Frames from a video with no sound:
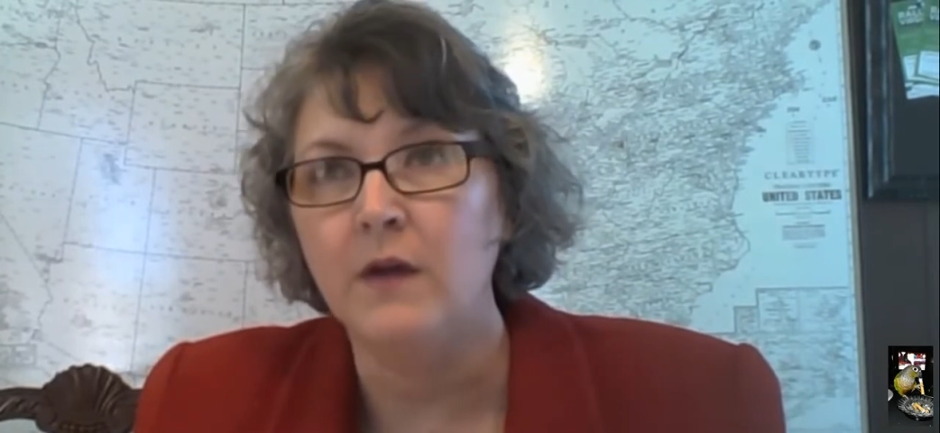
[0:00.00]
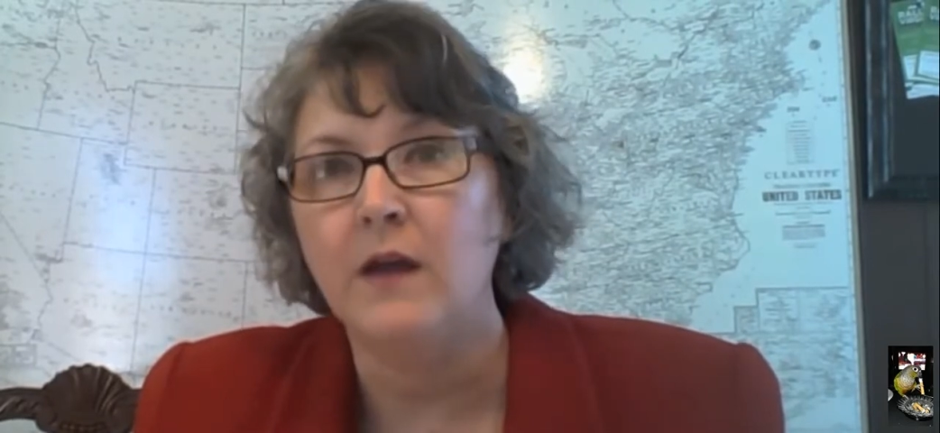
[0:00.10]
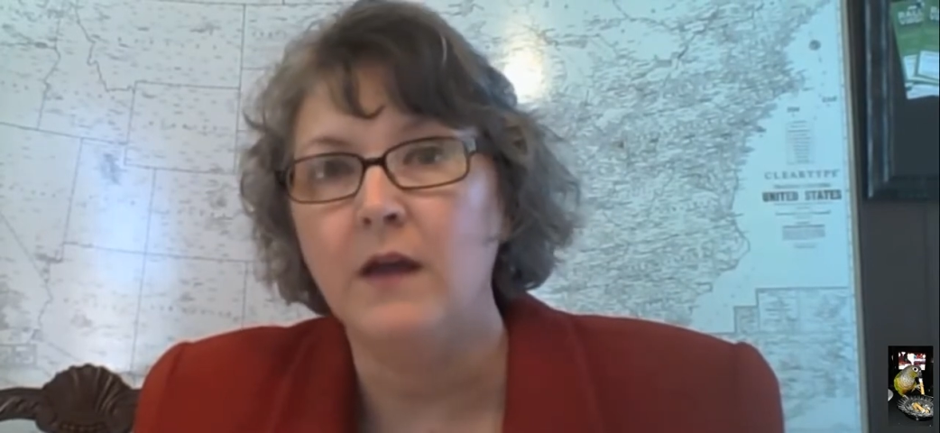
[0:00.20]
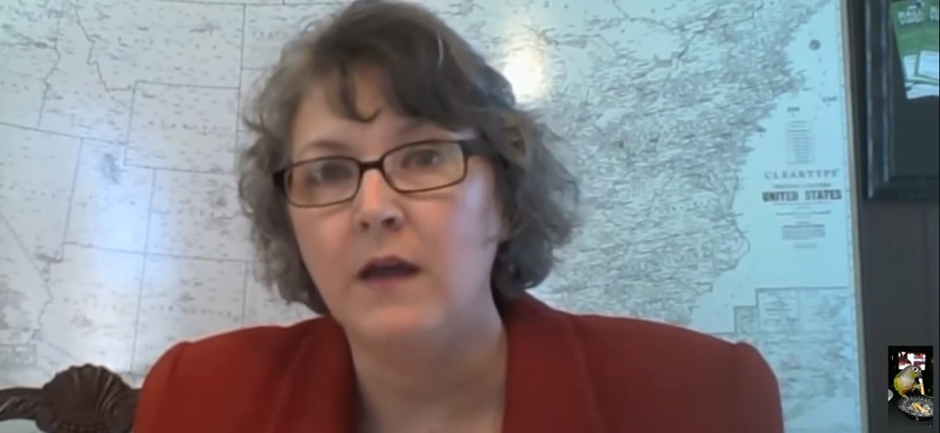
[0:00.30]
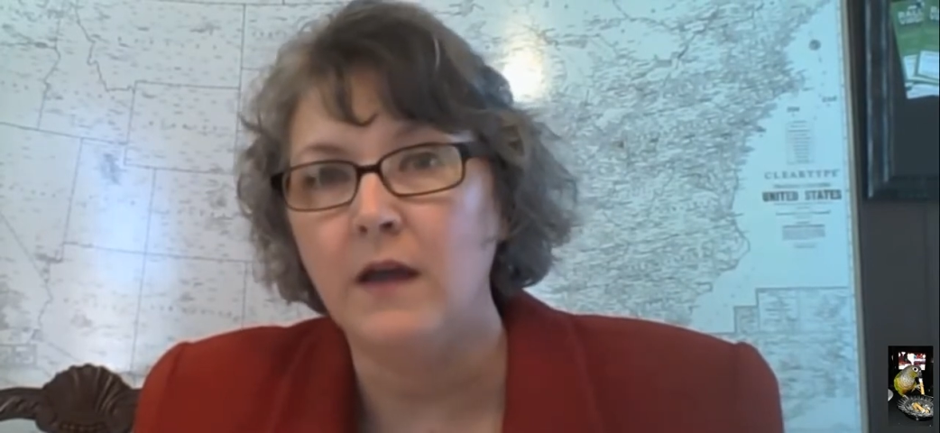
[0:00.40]

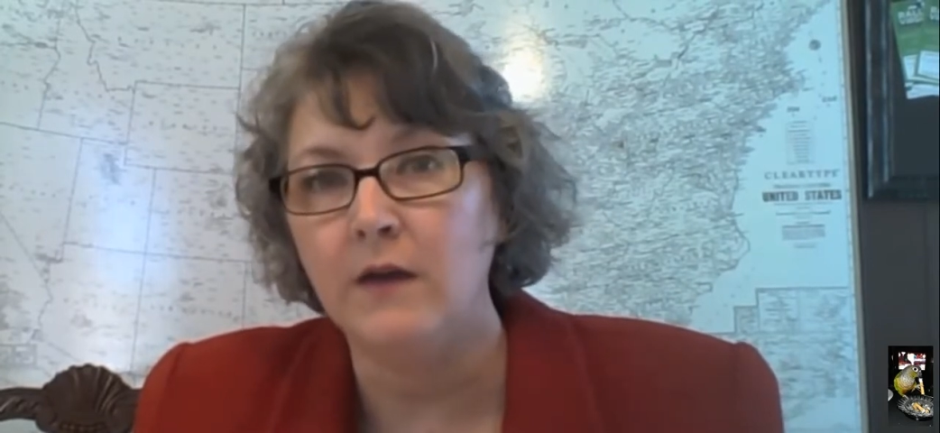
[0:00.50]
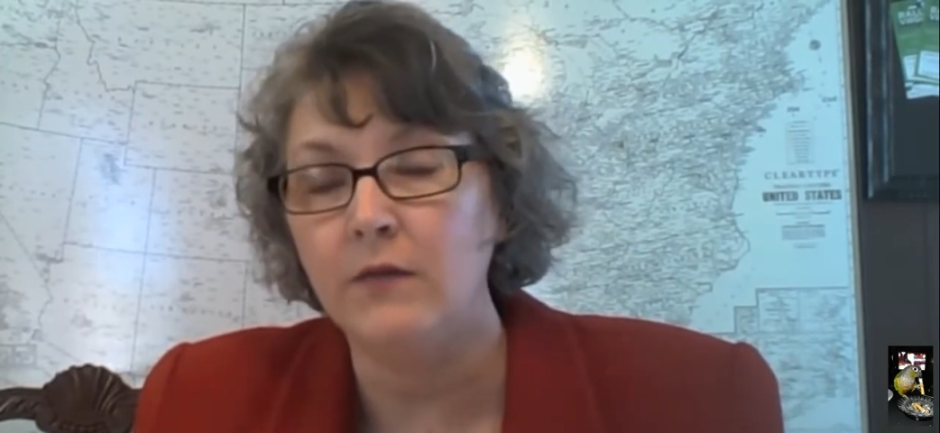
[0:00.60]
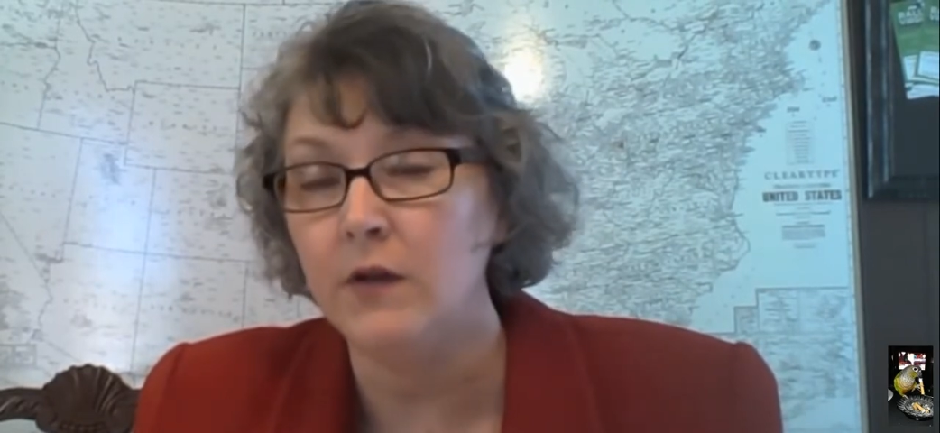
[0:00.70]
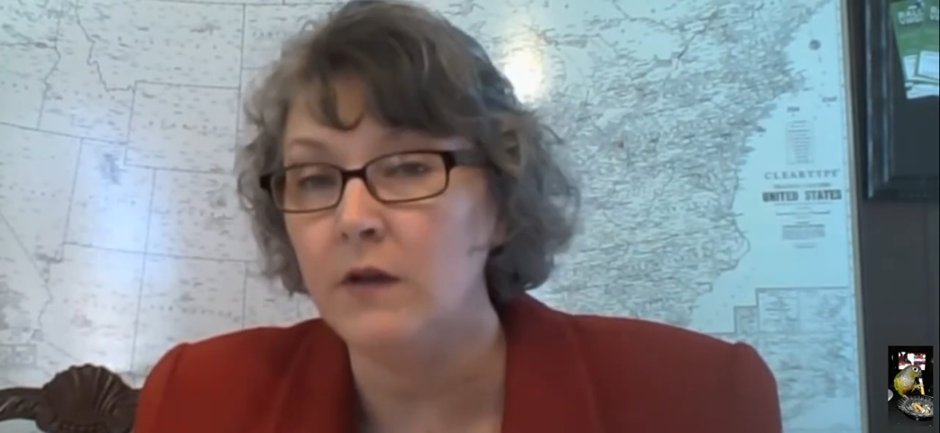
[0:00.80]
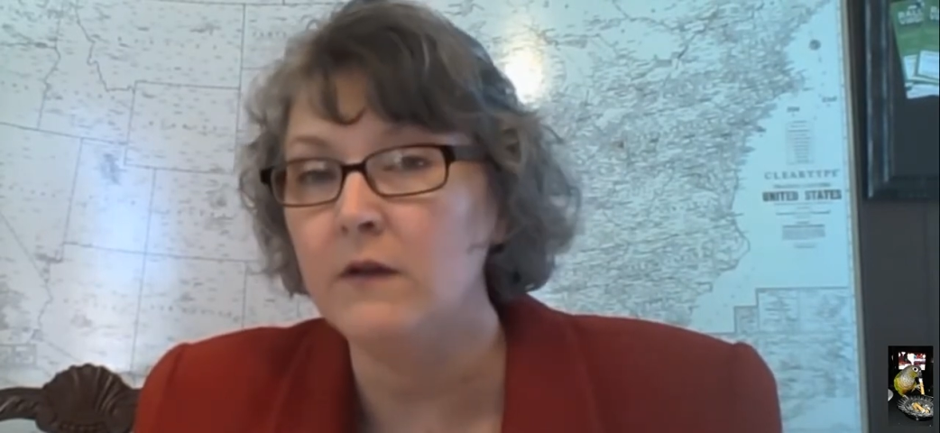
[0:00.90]
have
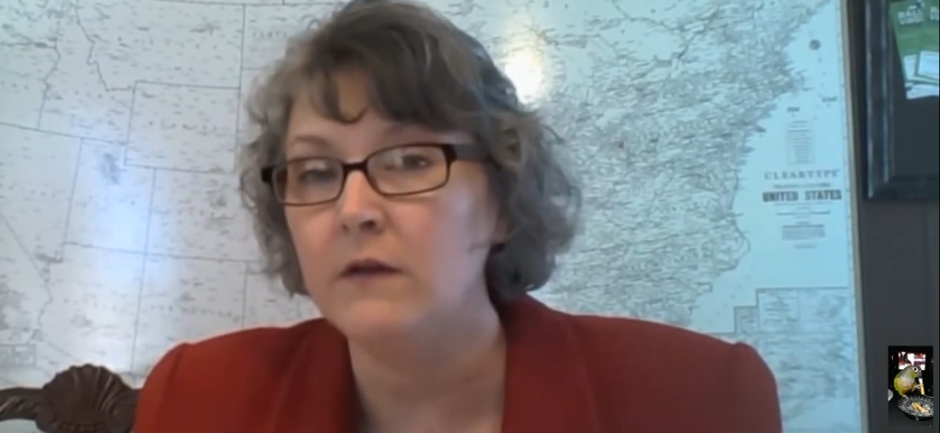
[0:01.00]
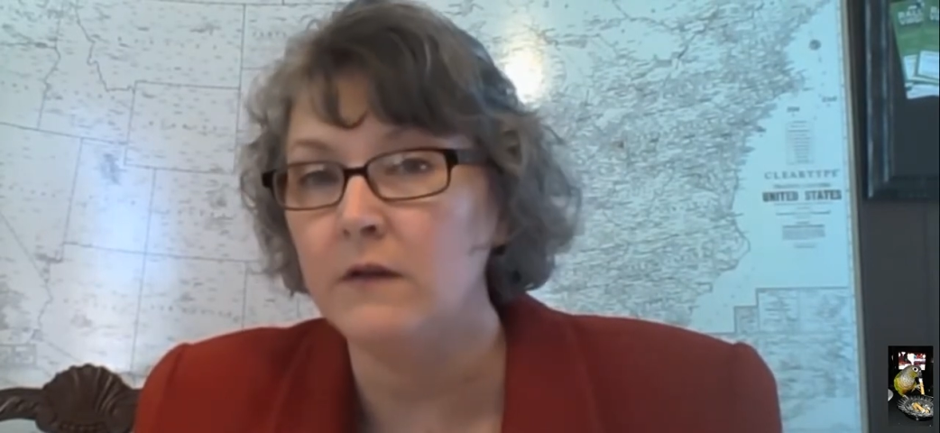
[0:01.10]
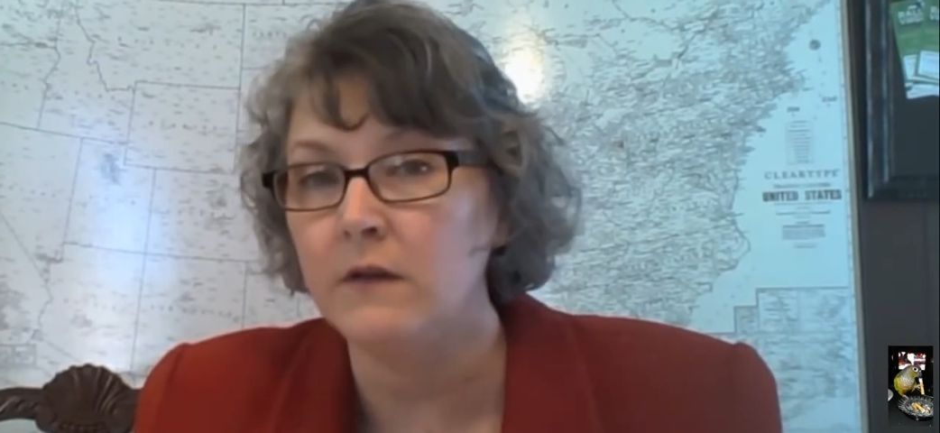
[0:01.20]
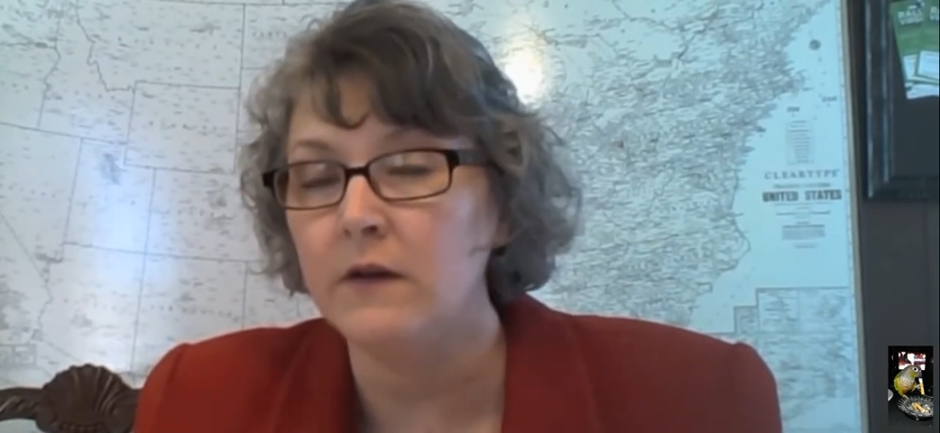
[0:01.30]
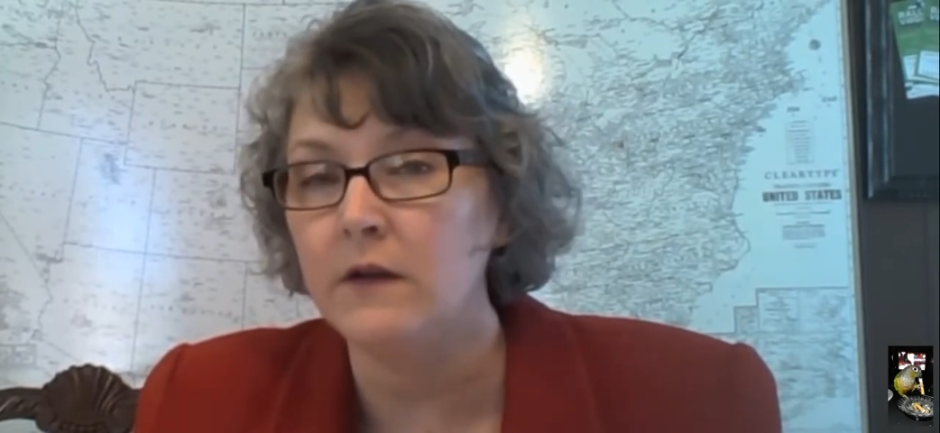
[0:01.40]
called this
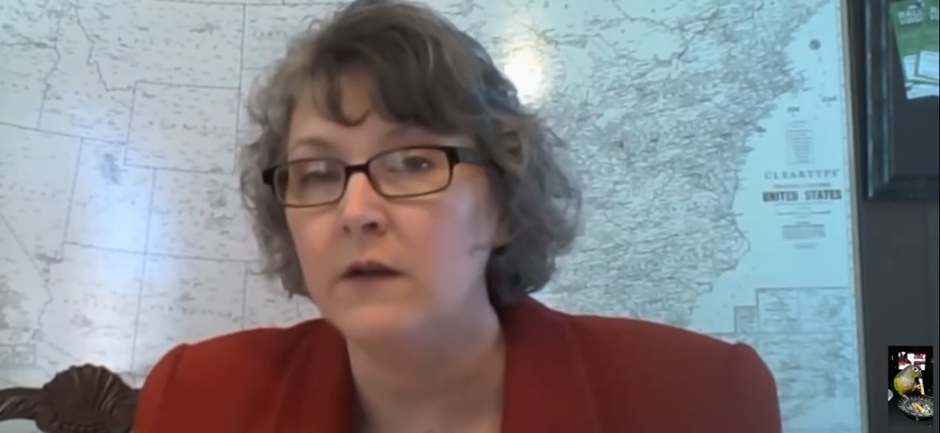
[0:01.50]
area